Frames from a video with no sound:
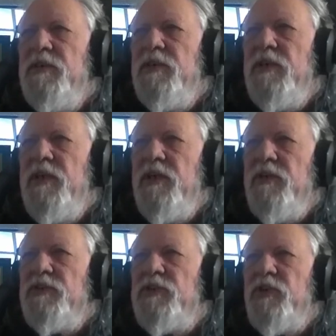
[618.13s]
You know,
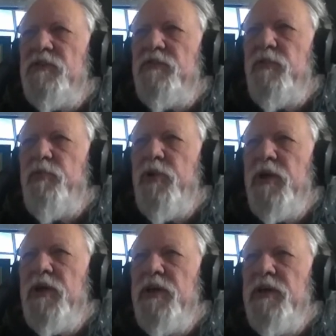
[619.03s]
search for
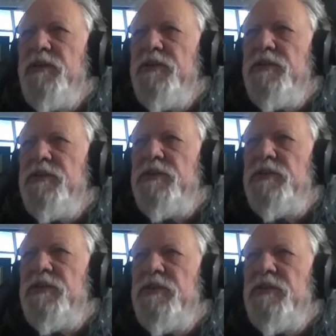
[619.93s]
plugins.